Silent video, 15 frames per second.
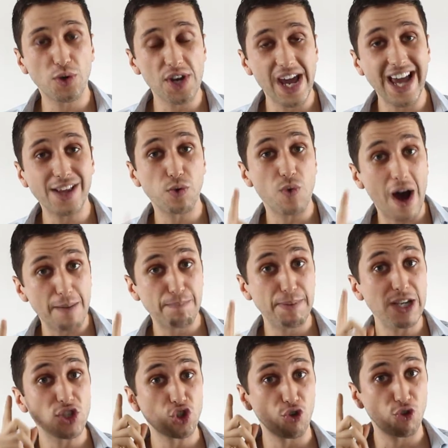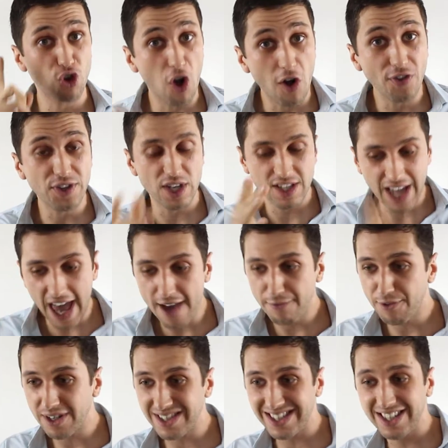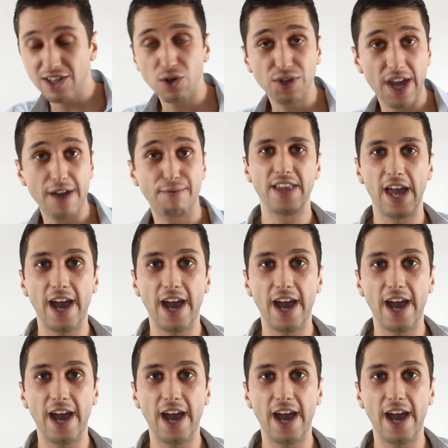create one piece of content every single day.